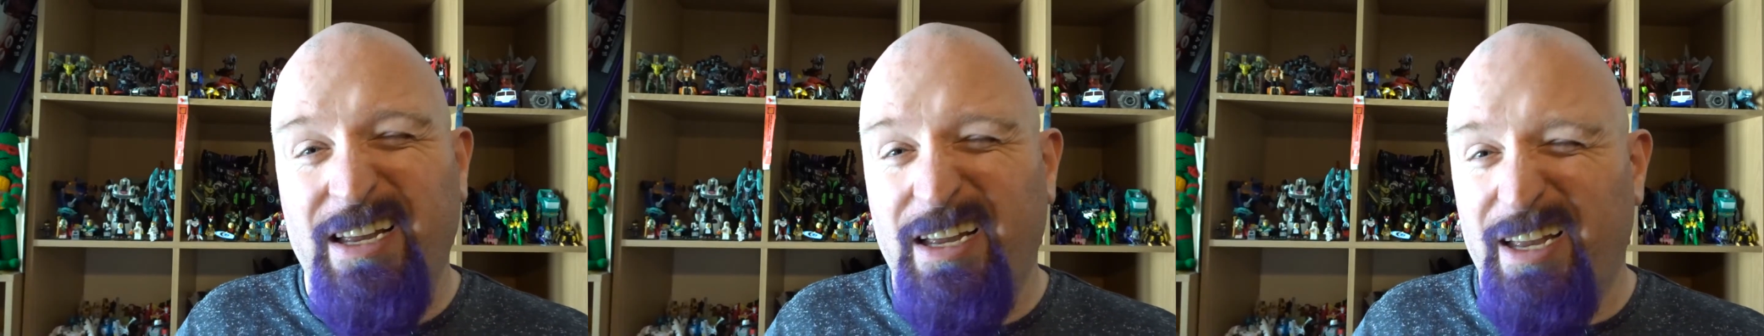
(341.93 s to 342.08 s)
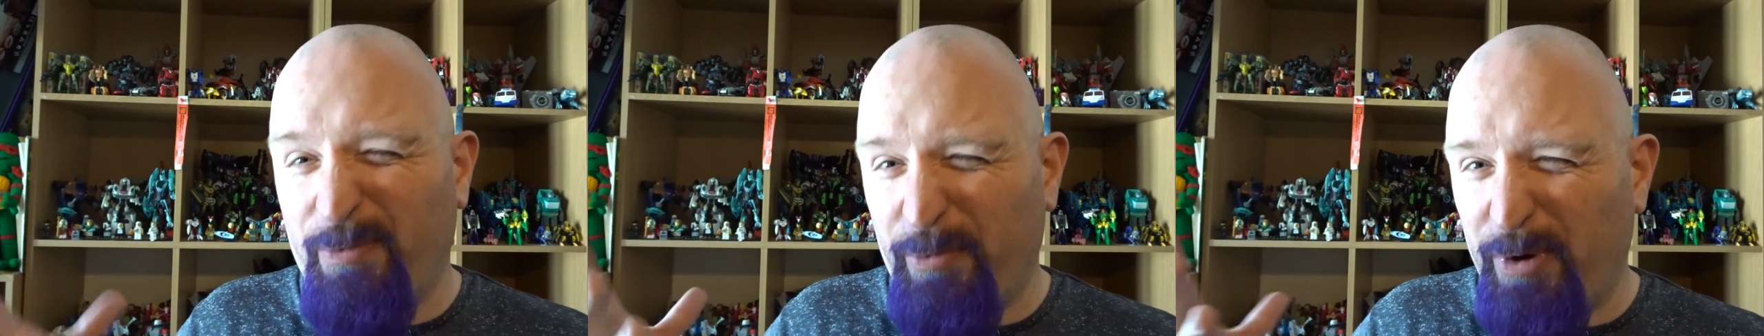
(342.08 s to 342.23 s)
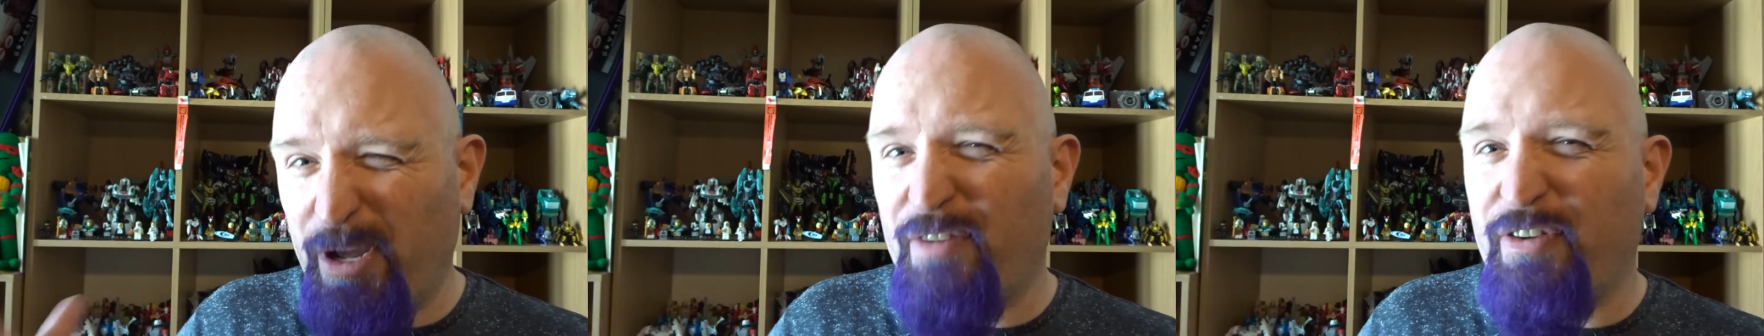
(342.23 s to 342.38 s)

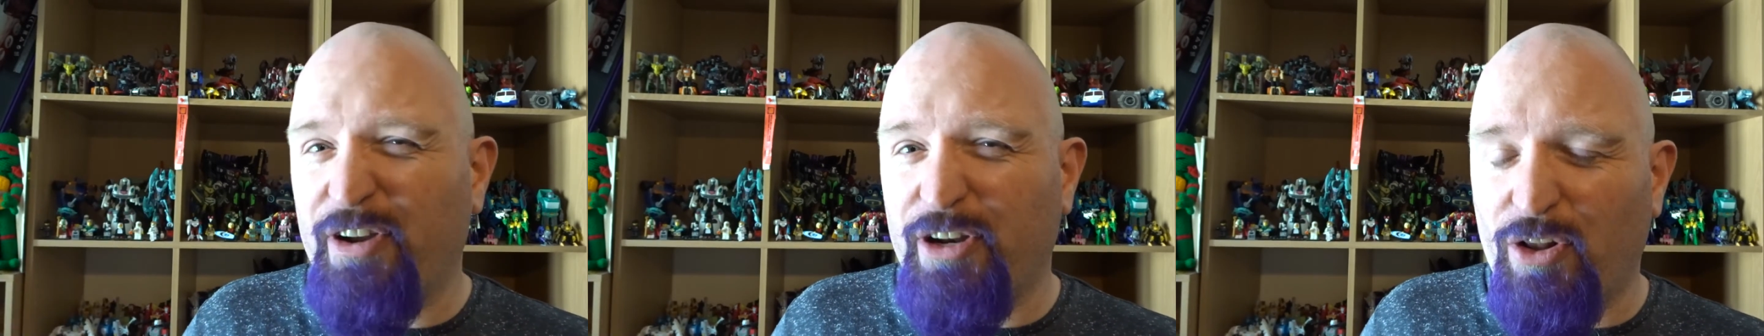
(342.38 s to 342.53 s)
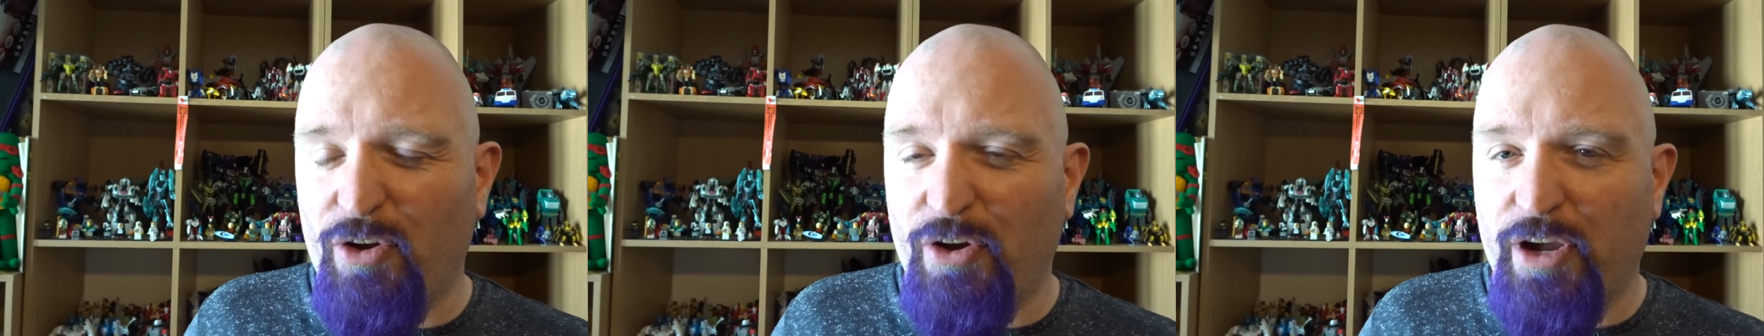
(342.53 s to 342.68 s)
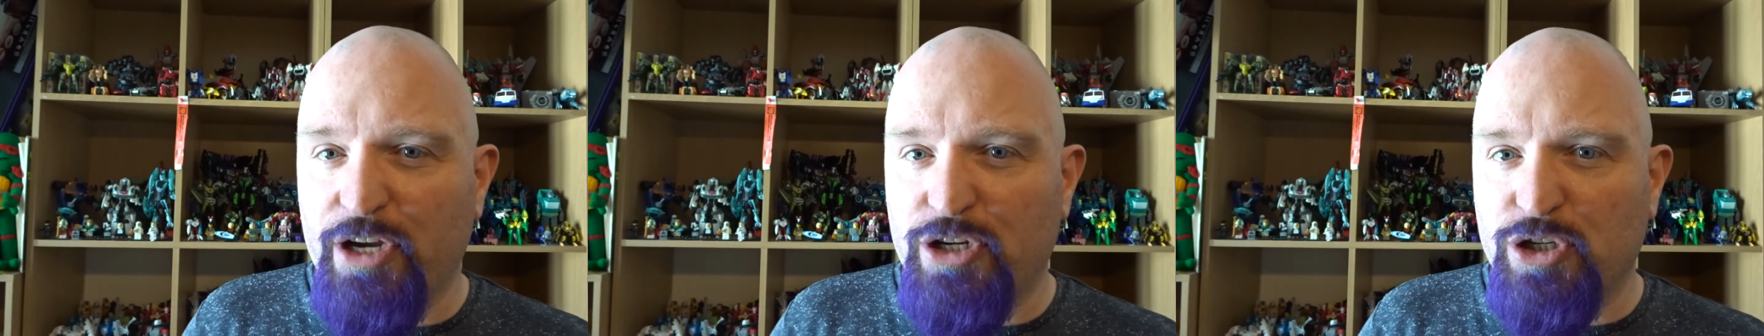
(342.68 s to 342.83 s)
and we have had a
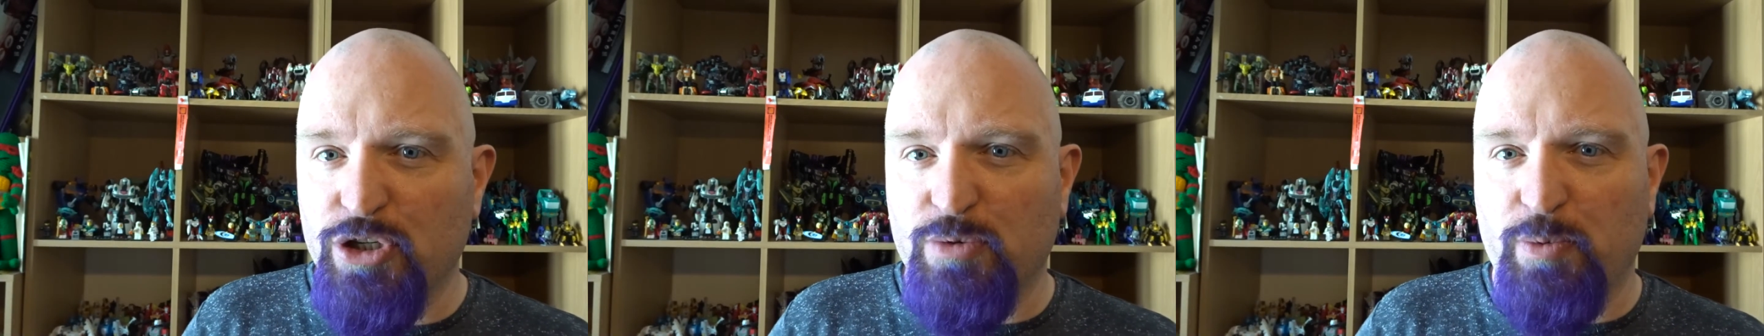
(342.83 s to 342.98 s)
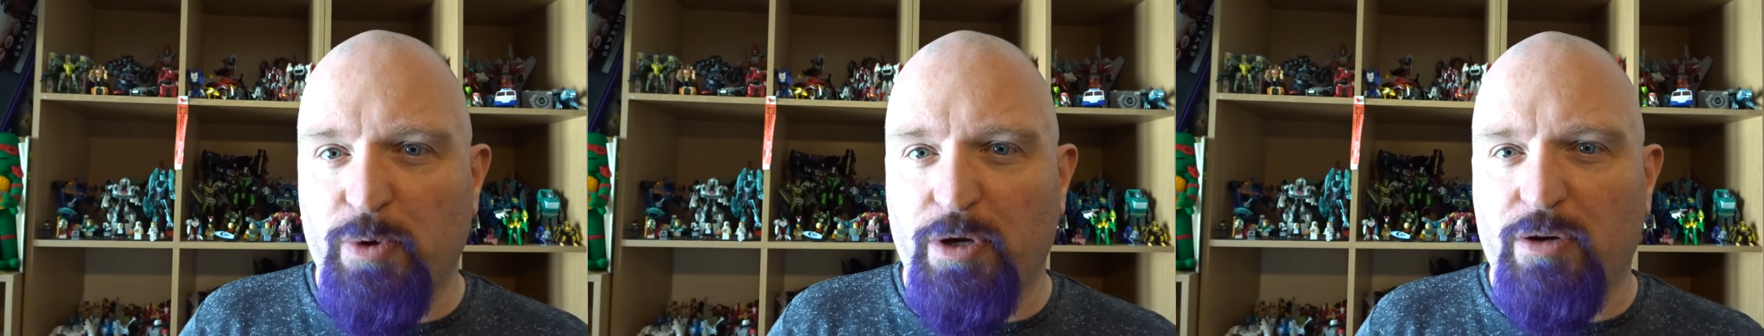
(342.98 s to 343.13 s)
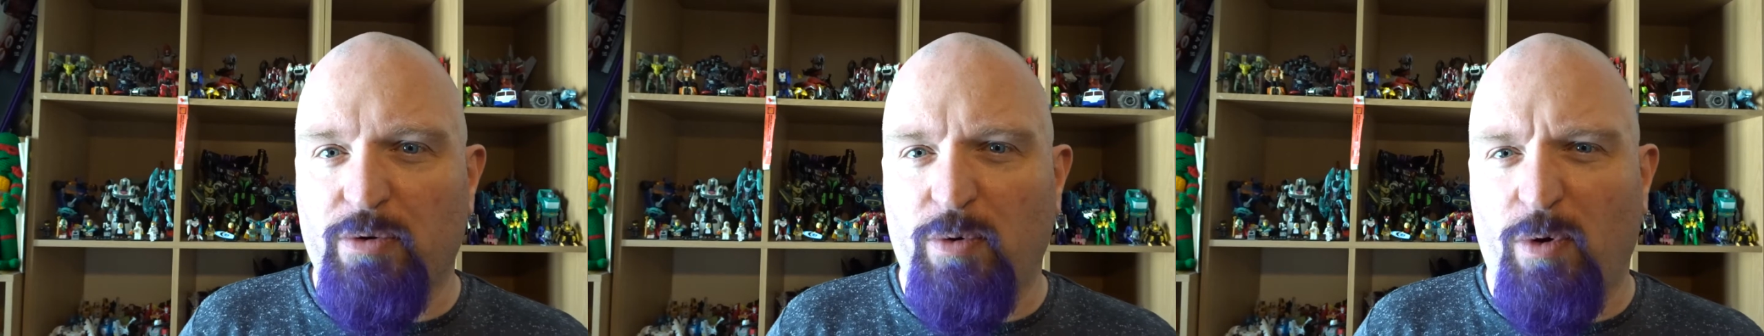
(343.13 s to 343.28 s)
lot of issues
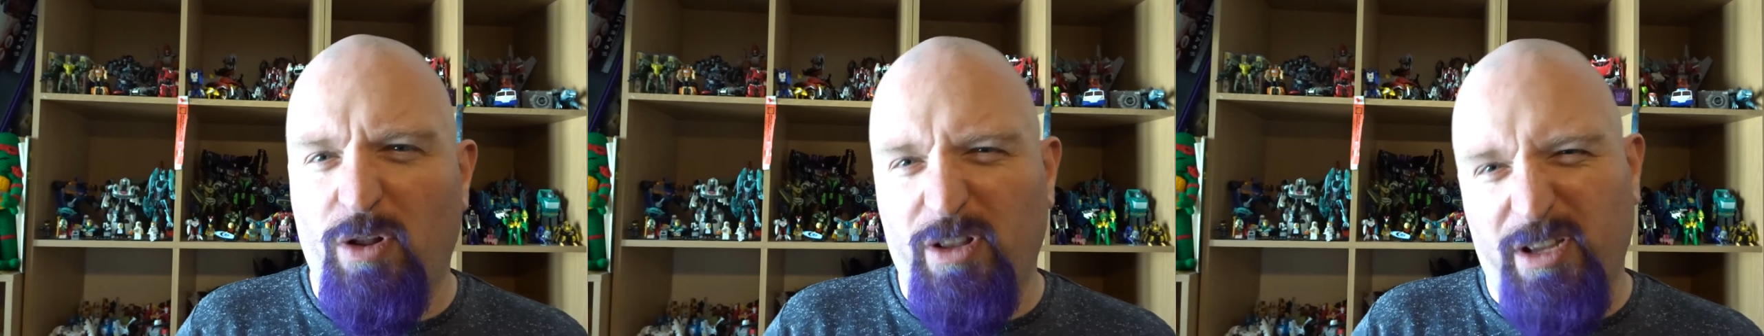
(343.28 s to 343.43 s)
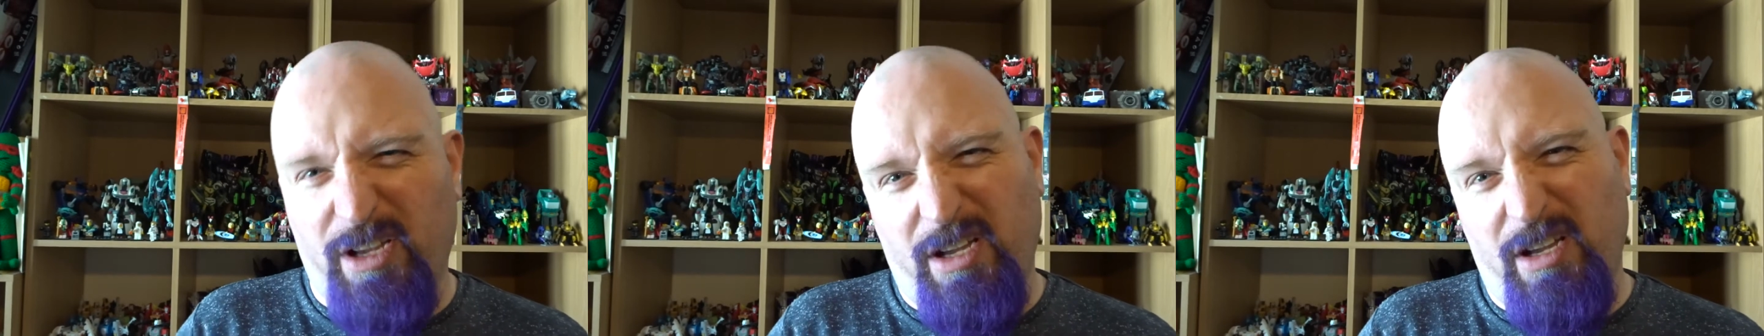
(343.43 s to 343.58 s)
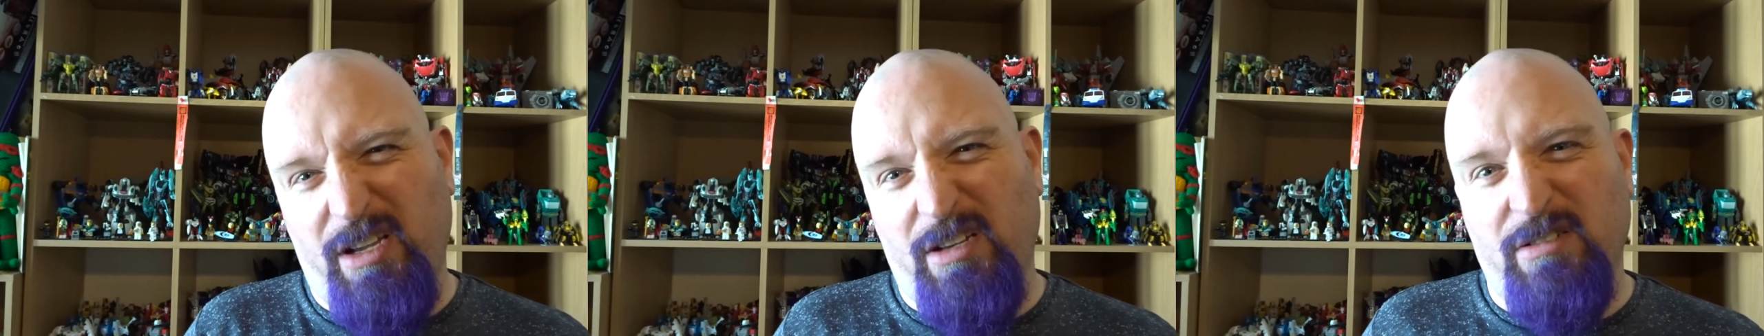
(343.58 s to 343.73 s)
with
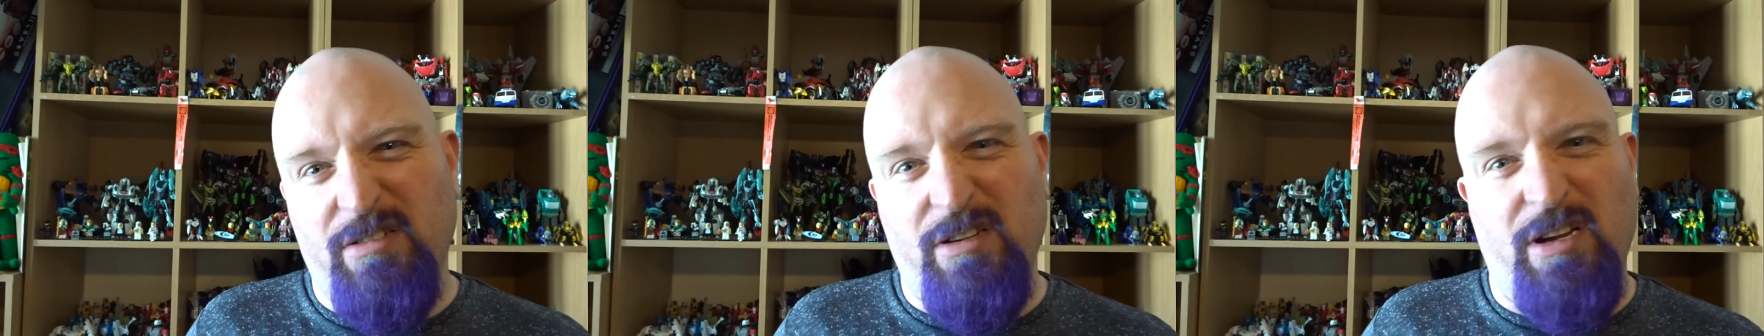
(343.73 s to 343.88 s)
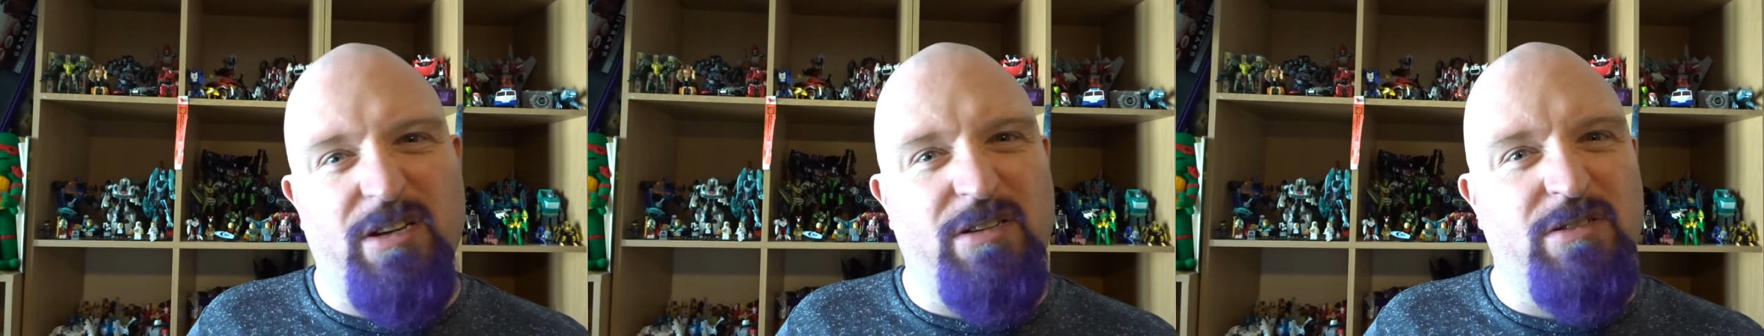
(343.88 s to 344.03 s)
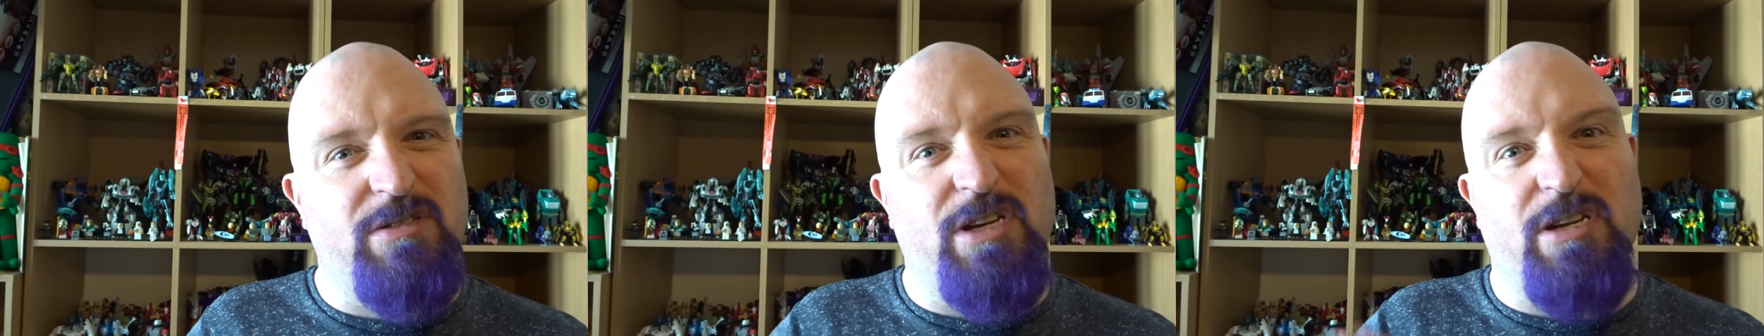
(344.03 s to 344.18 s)
quality
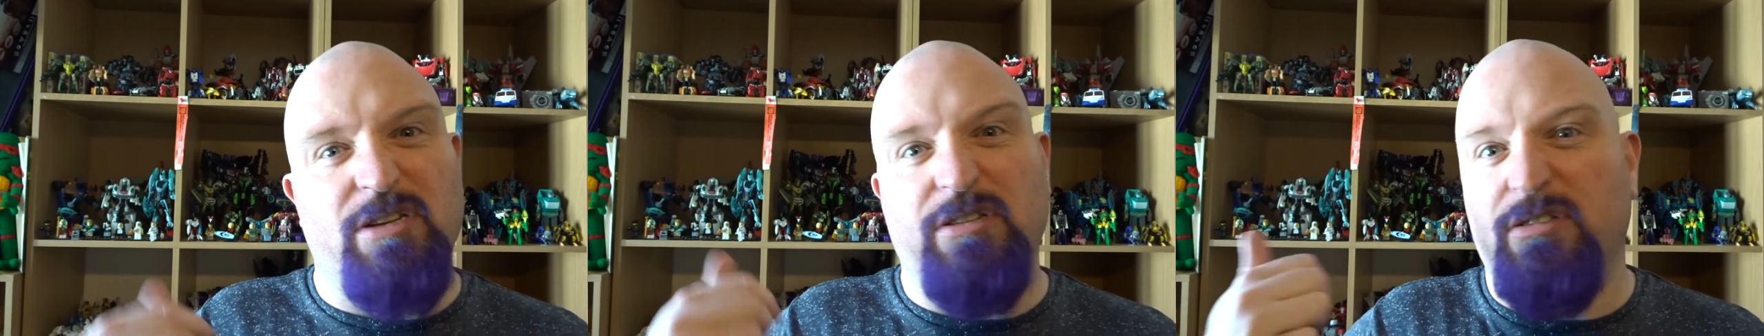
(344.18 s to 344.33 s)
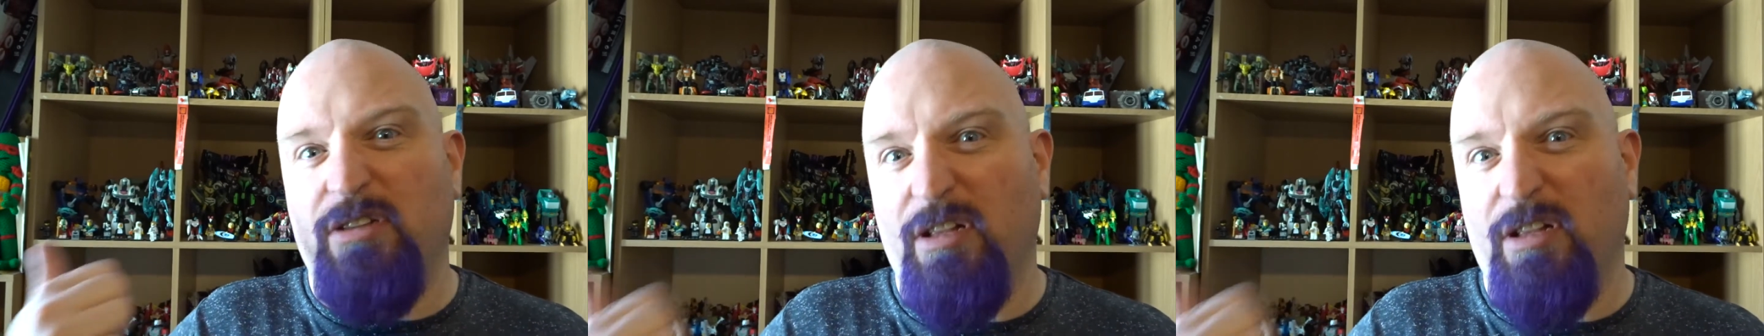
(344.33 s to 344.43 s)
and